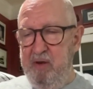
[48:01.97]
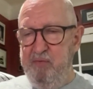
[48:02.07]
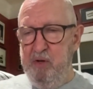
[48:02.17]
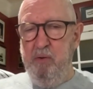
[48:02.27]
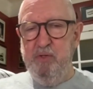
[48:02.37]
if
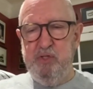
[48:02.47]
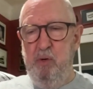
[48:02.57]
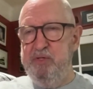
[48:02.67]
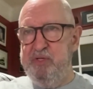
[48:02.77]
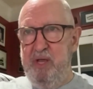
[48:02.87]
you're going
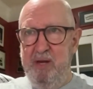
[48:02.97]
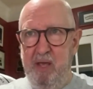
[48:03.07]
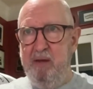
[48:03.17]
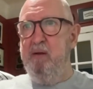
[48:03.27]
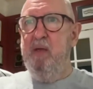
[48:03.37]
slow in sand,
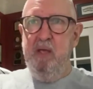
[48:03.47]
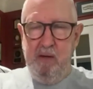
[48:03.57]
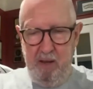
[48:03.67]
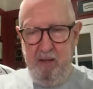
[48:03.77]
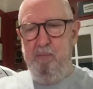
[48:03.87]
how your
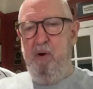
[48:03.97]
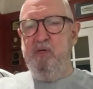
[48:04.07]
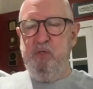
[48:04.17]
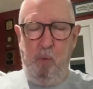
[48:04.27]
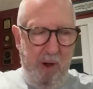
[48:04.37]

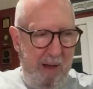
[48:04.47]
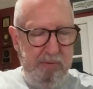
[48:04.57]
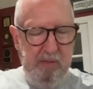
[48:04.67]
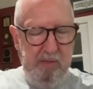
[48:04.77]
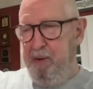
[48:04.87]
handlebars are
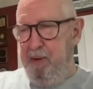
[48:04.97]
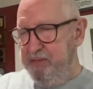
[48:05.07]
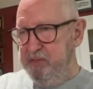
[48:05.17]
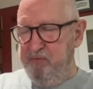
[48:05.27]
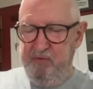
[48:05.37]
wobbling, the
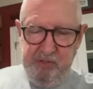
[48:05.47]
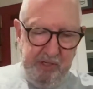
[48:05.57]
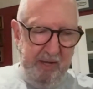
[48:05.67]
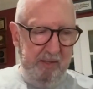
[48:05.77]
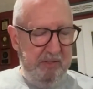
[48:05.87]
bike is
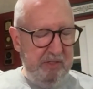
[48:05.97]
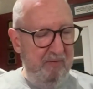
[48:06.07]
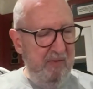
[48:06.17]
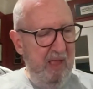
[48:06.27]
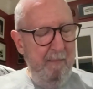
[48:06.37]
fishtailing and
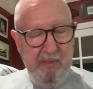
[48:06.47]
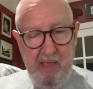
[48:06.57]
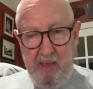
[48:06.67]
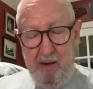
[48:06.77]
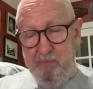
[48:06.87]
stuff.
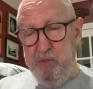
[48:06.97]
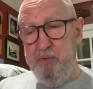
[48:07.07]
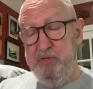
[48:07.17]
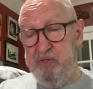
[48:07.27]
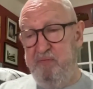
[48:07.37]
And I'm
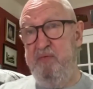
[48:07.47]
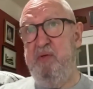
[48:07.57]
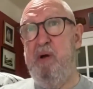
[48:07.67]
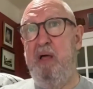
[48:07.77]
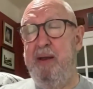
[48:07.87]
doing this at 50
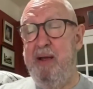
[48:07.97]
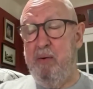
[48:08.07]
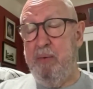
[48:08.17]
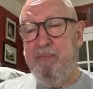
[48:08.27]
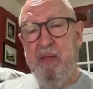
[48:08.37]
mile an
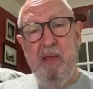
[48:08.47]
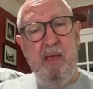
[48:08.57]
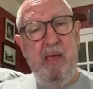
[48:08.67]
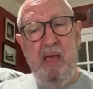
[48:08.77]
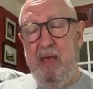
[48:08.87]
hour.
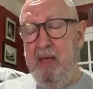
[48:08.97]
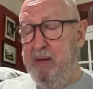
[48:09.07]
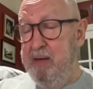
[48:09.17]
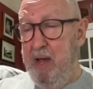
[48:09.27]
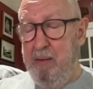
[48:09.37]

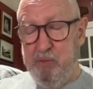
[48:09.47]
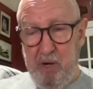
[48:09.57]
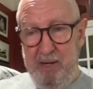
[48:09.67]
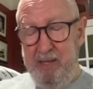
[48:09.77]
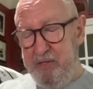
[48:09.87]
And I'm
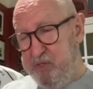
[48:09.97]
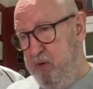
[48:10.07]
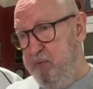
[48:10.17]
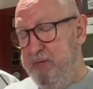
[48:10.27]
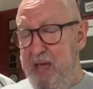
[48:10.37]
trying to get it
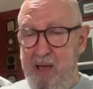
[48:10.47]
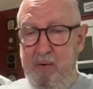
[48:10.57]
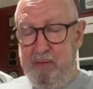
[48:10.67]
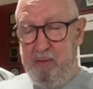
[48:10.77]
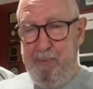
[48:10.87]
slowed
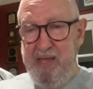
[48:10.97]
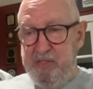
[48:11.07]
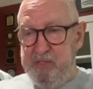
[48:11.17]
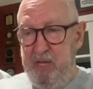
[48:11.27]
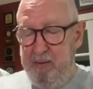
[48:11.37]
down, and the bike
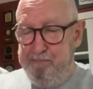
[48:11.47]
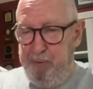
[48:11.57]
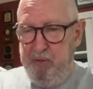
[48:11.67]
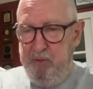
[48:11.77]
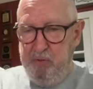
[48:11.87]
is getting
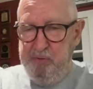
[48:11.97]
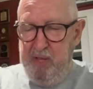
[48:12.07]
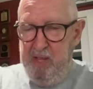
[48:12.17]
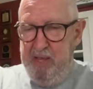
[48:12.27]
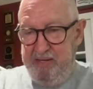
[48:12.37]
pulled
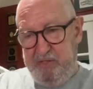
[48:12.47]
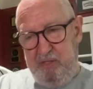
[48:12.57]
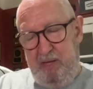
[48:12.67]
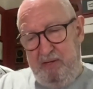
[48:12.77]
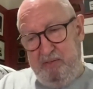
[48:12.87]
as
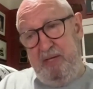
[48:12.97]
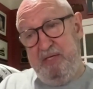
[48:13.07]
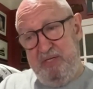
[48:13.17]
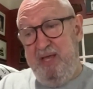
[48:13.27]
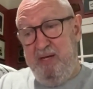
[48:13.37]

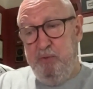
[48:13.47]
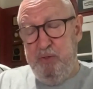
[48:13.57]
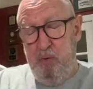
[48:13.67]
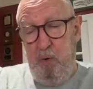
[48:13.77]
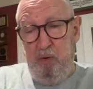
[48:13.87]
like sand will
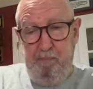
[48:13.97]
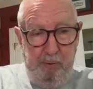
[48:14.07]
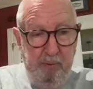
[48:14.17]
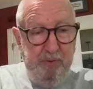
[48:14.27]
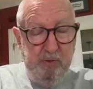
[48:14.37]
do, where it'll
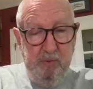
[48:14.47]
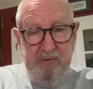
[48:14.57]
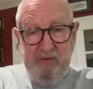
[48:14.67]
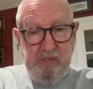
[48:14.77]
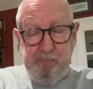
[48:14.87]
pull you
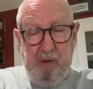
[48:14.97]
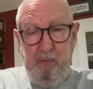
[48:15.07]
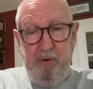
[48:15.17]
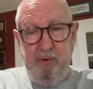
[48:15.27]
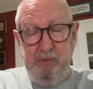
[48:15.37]
even
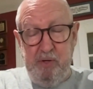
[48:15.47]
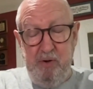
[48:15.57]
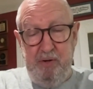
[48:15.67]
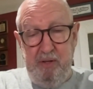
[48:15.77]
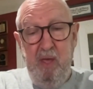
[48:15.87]
despite where you're
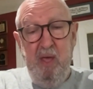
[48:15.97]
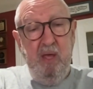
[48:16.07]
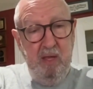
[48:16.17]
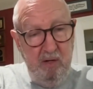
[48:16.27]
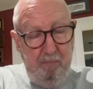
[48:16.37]
turning.
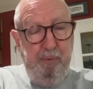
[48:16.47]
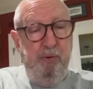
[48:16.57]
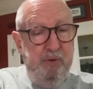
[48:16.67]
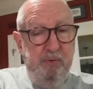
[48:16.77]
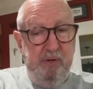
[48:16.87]
It'll
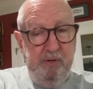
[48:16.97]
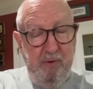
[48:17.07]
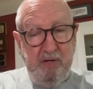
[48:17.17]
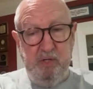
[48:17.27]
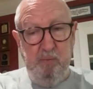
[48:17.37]
pull you in a
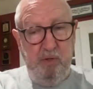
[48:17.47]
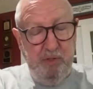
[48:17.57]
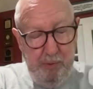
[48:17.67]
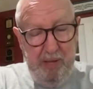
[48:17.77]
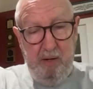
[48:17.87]
direction
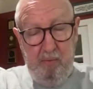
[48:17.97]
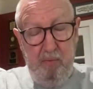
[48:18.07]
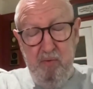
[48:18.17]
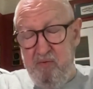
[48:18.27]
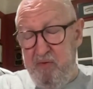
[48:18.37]
once you get in a
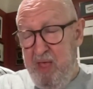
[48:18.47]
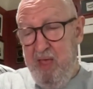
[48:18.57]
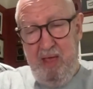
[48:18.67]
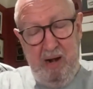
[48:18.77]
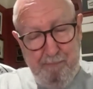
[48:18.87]
groove.
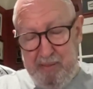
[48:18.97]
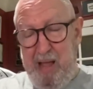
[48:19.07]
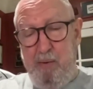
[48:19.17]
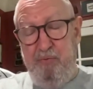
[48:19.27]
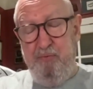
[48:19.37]
And I'm
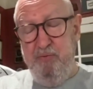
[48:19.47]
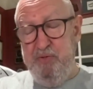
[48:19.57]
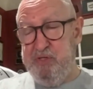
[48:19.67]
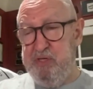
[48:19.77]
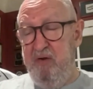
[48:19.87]
plowing through
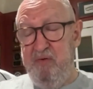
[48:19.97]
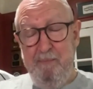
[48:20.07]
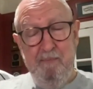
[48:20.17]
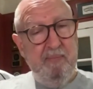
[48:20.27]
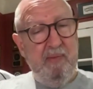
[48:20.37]
this stuff,
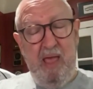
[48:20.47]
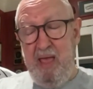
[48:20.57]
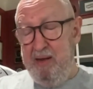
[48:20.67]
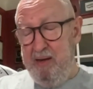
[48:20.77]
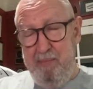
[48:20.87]

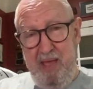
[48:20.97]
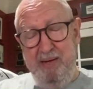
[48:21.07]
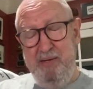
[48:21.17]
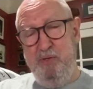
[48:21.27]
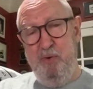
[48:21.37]
and I'm
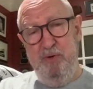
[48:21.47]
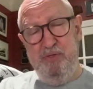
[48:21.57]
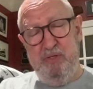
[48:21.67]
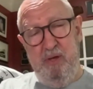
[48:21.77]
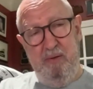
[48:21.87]
heading
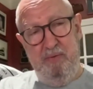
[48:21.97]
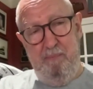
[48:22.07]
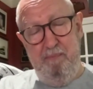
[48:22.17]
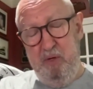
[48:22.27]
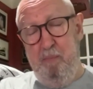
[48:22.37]
towards the
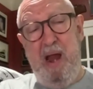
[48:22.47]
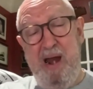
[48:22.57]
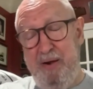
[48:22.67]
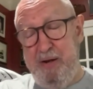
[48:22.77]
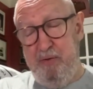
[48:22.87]
middle
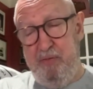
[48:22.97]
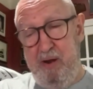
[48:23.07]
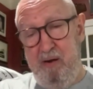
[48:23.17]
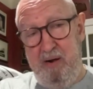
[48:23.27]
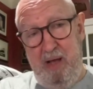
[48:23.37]
barrier
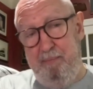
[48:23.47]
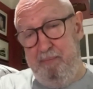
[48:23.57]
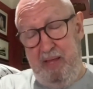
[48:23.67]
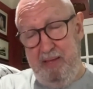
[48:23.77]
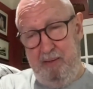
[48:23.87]
there, and I'm
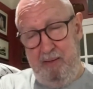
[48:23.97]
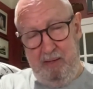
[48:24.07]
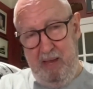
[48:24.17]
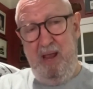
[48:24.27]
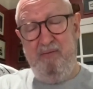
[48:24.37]
like
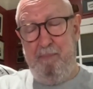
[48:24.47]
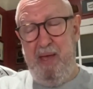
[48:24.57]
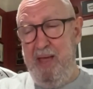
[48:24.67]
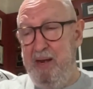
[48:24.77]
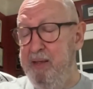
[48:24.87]
in kind of a
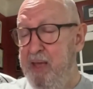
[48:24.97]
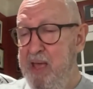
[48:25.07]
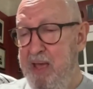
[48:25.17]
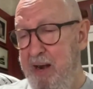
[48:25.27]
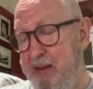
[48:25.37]
panic.
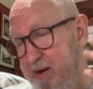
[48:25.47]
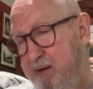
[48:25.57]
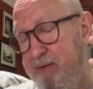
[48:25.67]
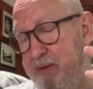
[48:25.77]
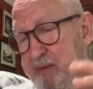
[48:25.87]
And I
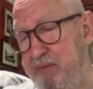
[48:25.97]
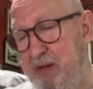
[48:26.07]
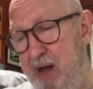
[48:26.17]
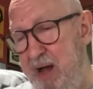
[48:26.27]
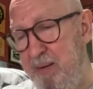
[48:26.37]
hear on the
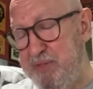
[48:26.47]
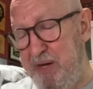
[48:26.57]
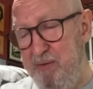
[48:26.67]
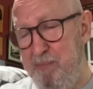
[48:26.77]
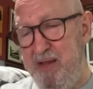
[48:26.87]
comms, I
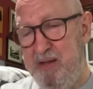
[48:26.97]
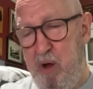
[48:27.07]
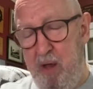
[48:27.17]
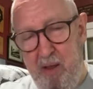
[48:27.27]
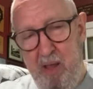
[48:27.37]
hear Mike come
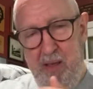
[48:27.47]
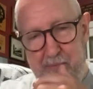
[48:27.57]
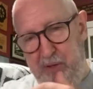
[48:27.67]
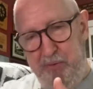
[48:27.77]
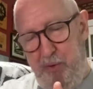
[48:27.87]
on,
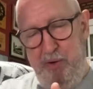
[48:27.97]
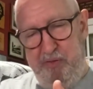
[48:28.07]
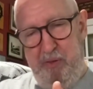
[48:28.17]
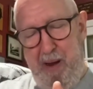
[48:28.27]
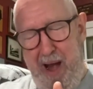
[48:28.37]
"Bill, don't
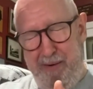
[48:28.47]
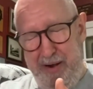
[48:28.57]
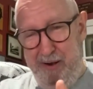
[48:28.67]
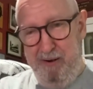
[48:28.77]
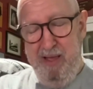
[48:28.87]
hit the
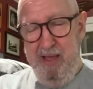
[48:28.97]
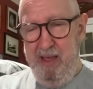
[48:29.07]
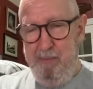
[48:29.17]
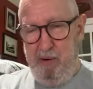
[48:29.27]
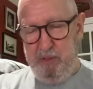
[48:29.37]
barrier."
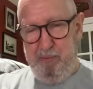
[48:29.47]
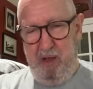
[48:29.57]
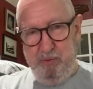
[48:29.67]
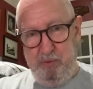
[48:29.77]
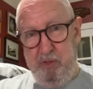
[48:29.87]
And my
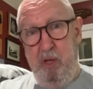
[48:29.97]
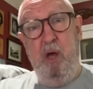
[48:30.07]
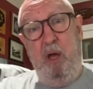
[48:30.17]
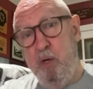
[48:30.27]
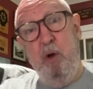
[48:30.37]
response was,
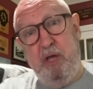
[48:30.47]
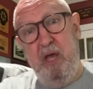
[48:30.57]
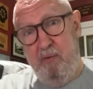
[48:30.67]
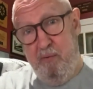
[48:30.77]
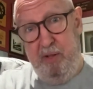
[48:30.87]
"Huh, no
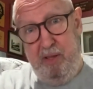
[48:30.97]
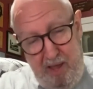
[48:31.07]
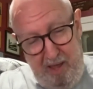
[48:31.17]
kidding, really?"